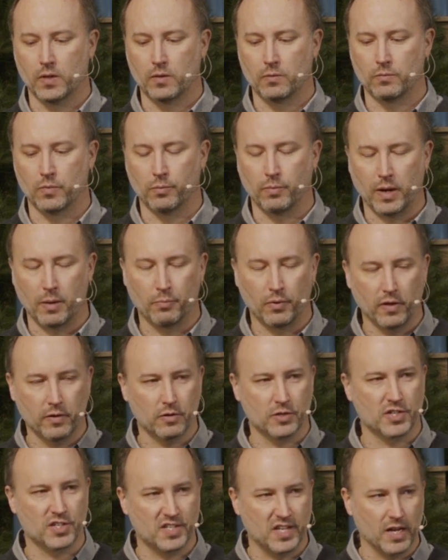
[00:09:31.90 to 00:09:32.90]
But my
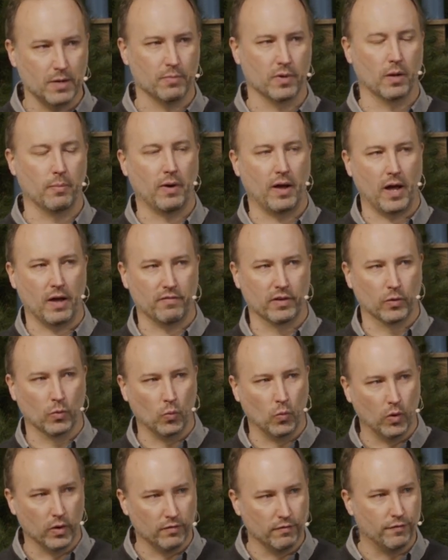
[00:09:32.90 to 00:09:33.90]
brother's statement about having
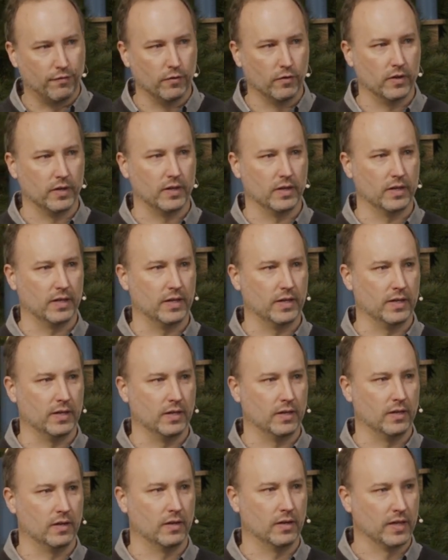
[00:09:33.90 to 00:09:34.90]
one foot
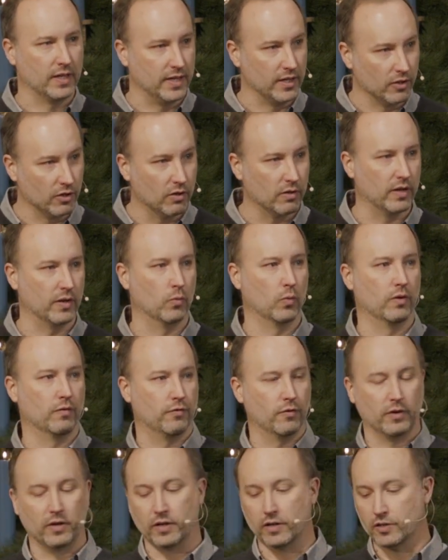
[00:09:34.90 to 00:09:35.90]
in here and one
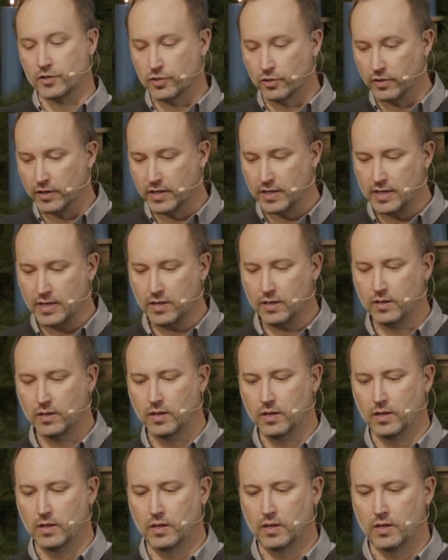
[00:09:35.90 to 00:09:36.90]
foot in eternity
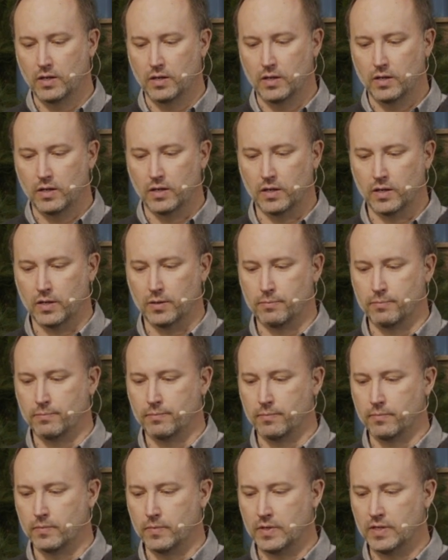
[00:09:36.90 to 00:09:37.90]
um,
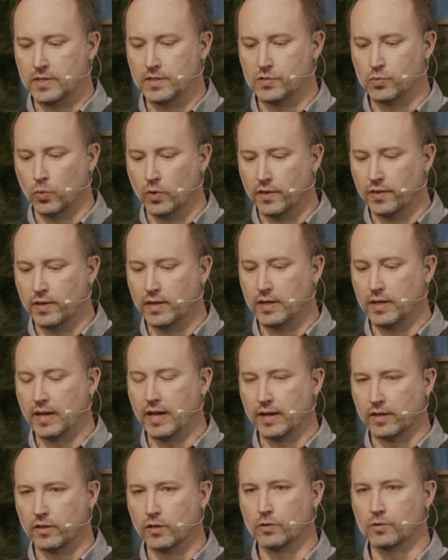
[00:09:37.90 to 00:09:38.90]
is one that
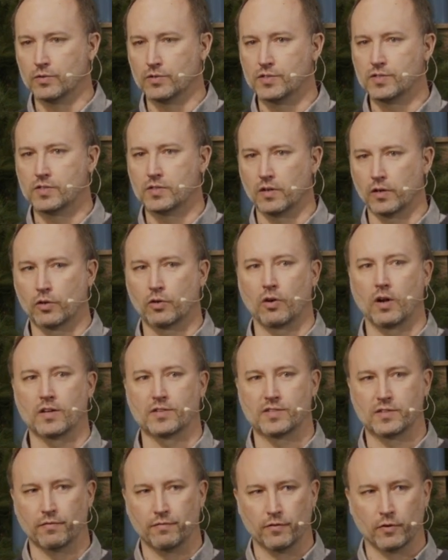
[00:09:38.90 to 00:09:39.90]
echoes across
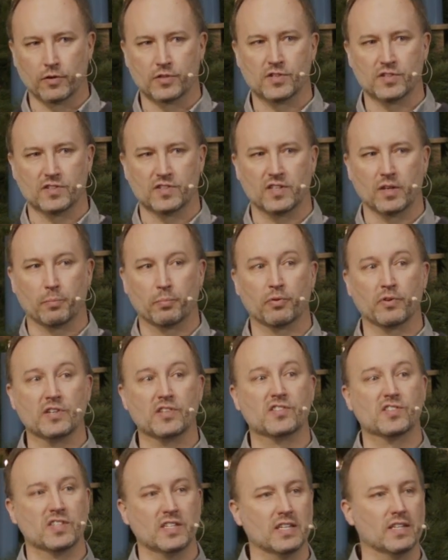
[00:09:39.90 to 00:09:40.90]
the verses that
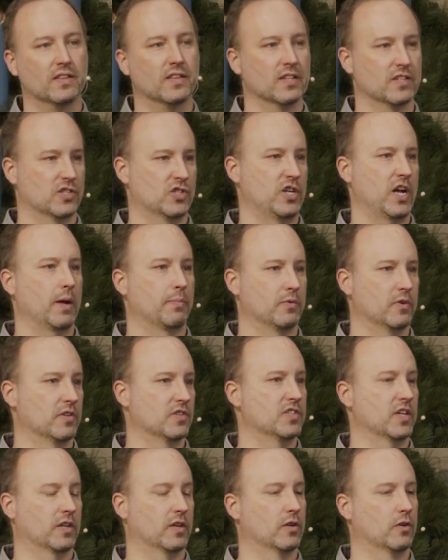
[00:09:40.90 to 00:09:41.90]
precede this chapter in
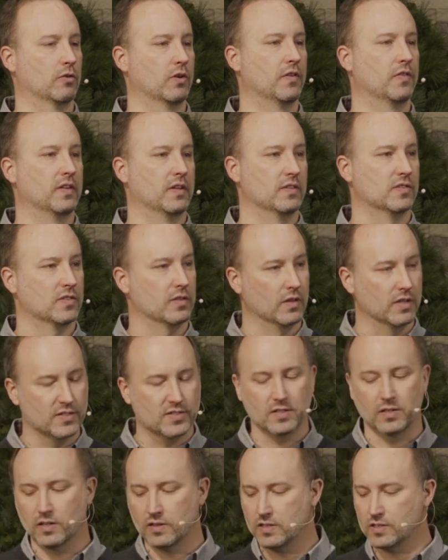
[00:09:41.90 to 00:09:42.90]
2 Corinthians.
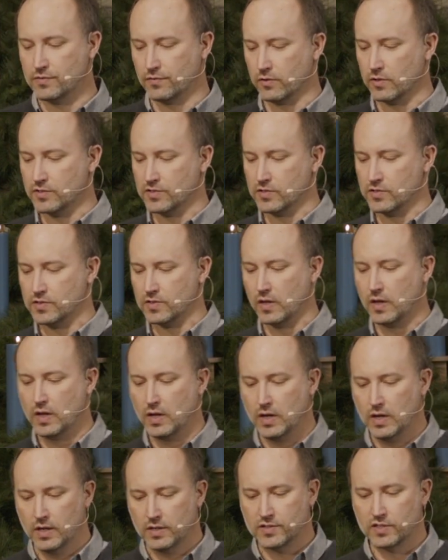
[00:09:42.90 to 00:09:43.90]
Listen to these verses.
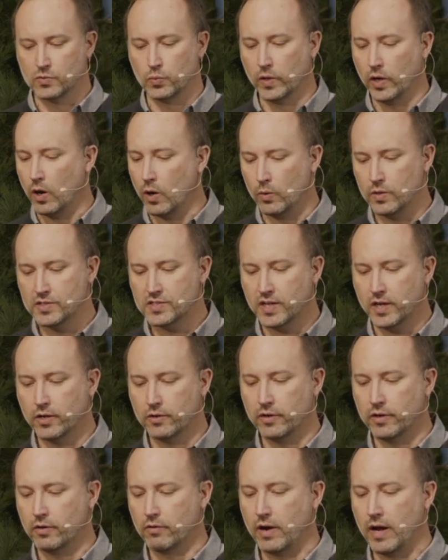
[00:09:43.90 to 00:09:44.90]
It says, We always
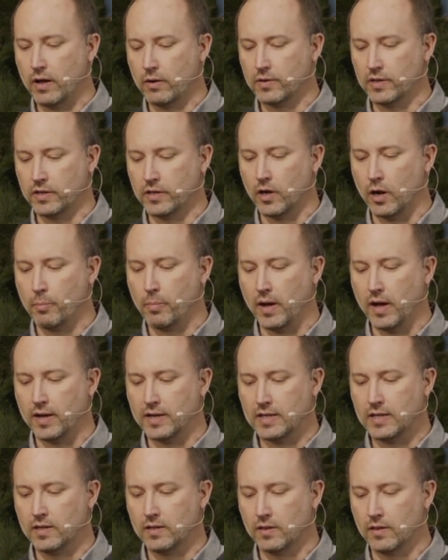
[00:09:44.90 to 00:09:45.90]
carry around in our
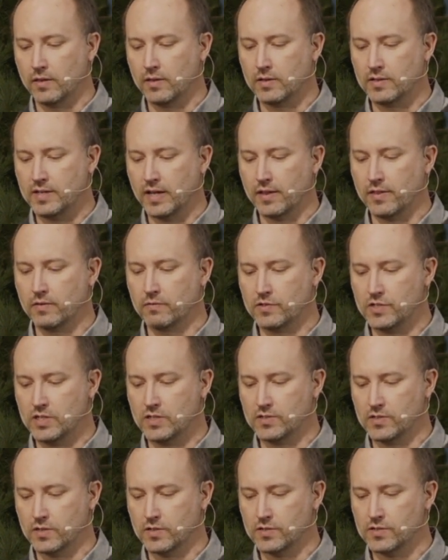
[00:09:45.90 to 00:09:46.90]
body the death of
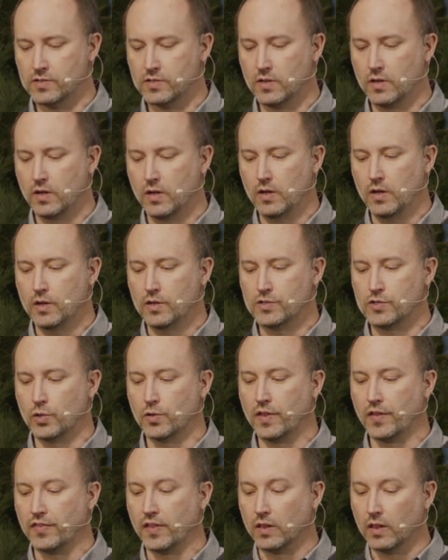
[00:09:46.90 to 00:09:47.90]
Jesus, so
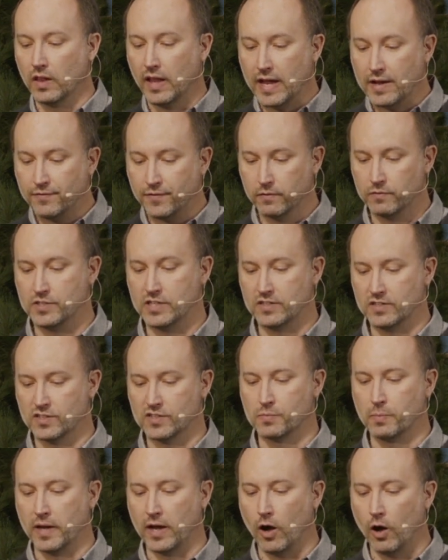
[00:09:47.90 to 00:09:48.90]
that the life of Jesus
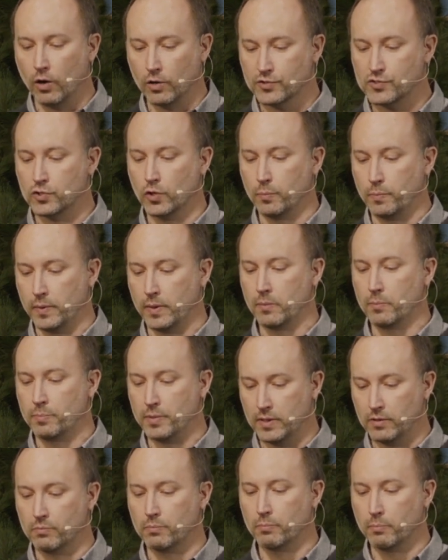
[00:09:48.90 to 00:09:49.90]
may also be,
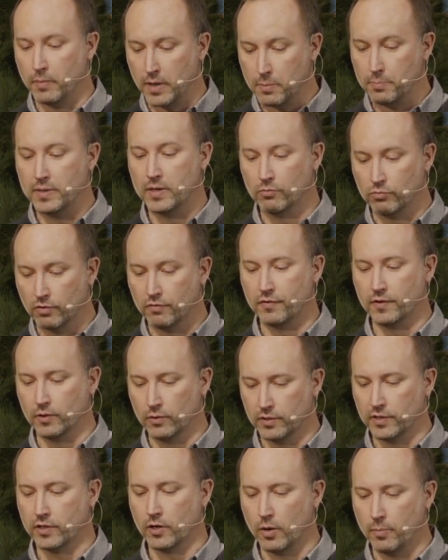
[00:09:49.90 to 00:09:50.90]
be, may be
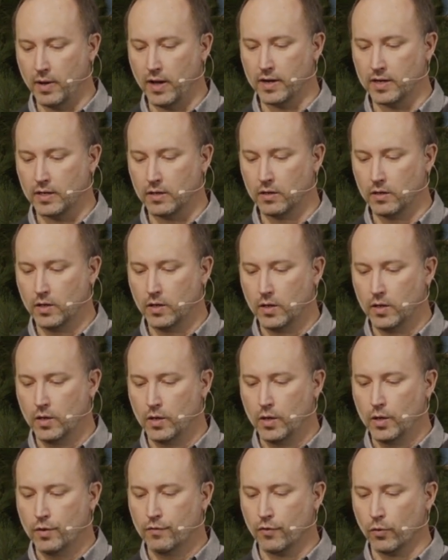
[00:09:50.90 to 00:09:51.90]
revealed in our body.
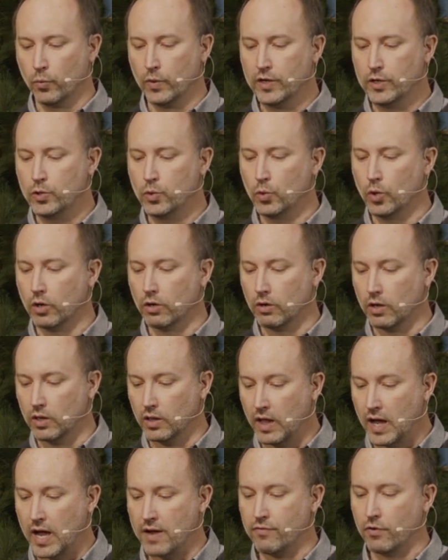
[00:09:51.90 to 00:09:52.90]
For we who are
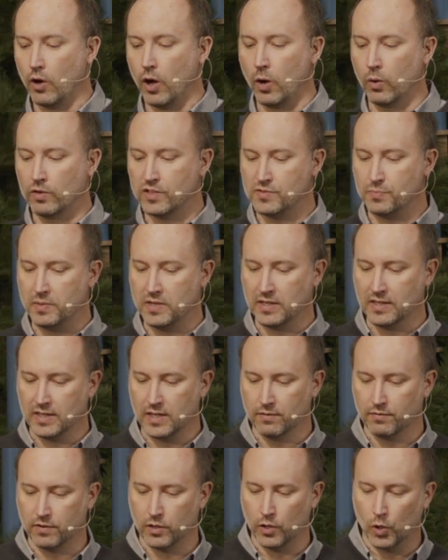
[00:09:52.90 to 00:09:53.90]
alive are always being
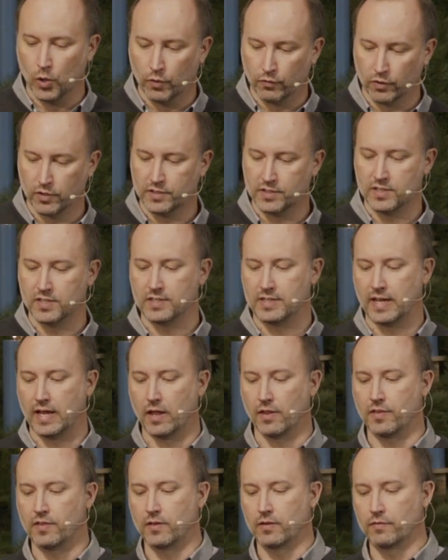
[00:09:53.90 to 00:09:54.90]
given over to
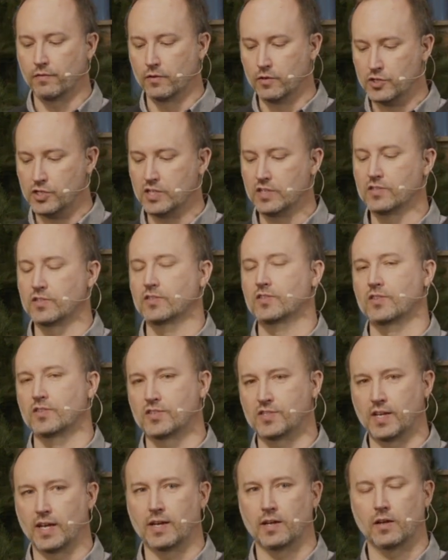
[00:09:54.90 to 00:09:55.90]
death for Jesus'
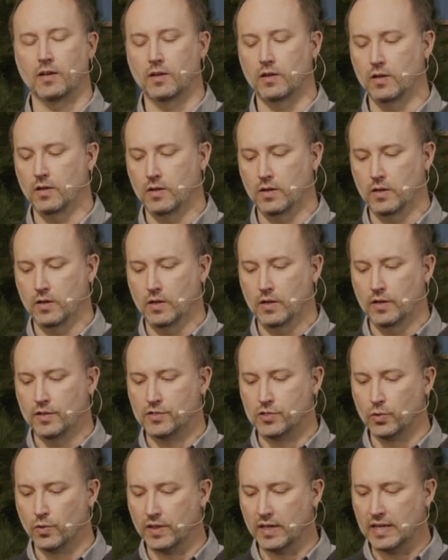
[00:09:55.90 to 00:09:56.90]
sake,
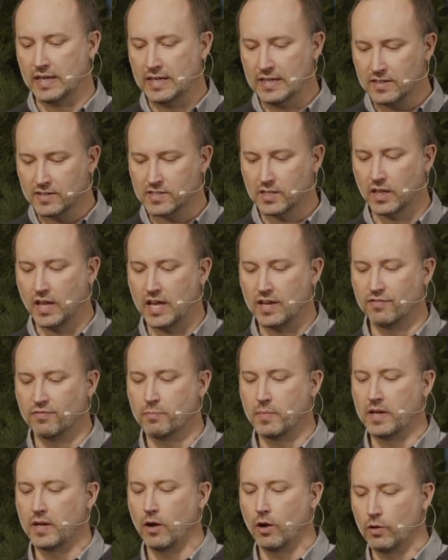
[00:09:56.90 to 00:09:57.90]
so that his life
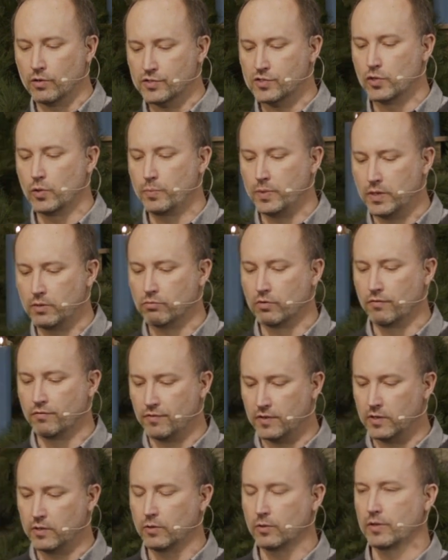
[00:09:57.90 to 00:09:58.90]
may also be
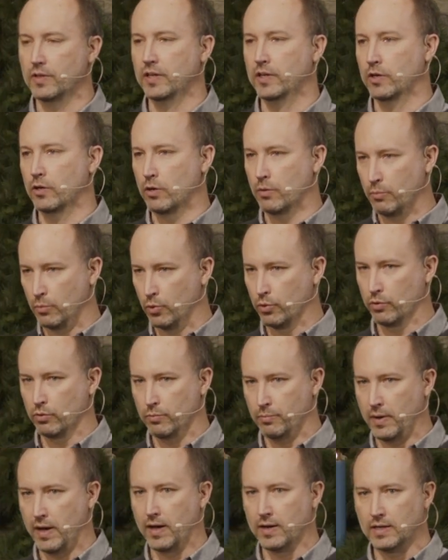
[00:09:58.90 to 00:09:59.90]
revealed in our mortal
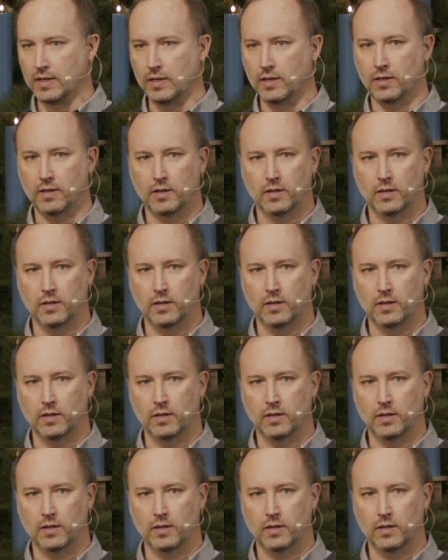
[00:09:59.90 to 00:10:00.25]
body.